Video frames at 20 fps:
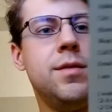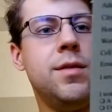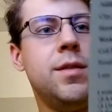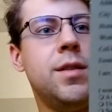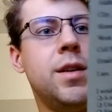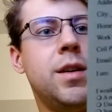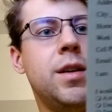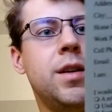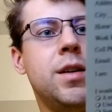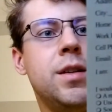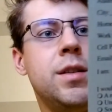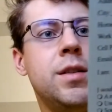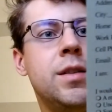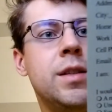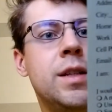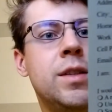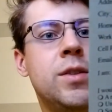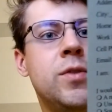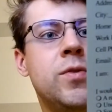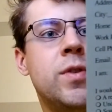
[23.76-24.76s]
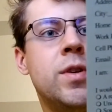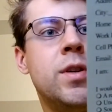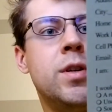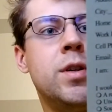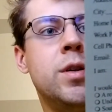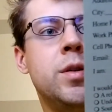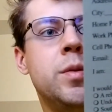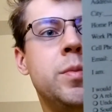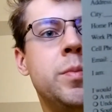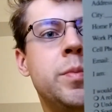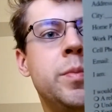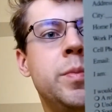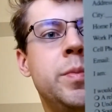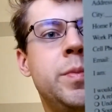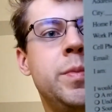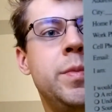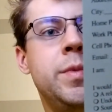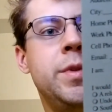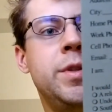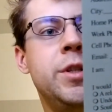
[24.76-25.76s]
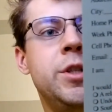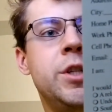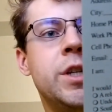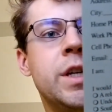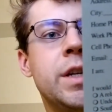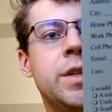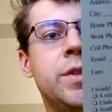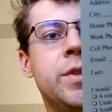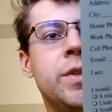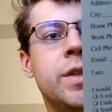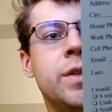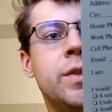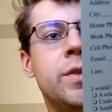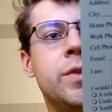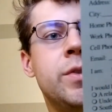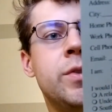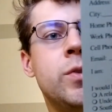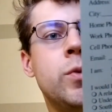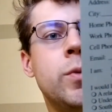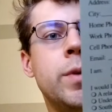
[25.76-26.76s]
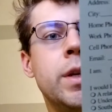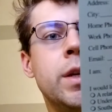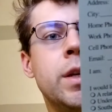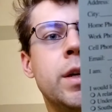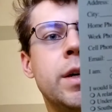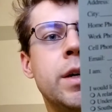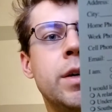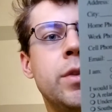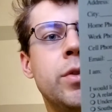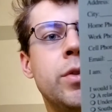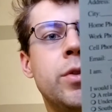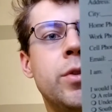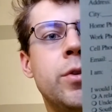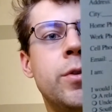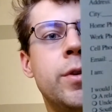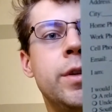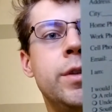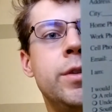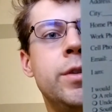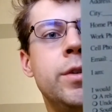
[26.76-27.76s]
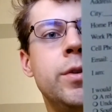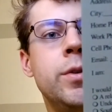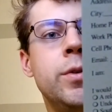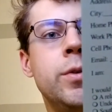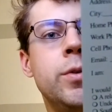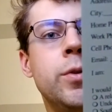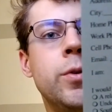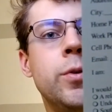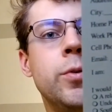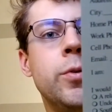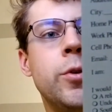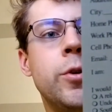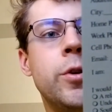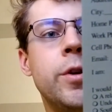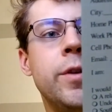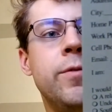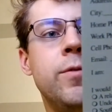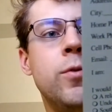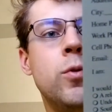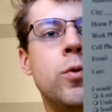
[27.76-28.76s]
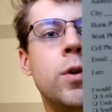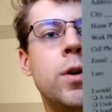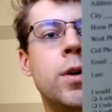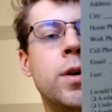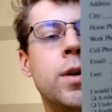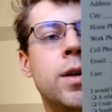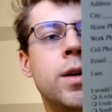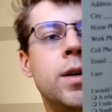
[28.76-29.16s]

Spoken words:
And that's from Genesis 29:32 through 34.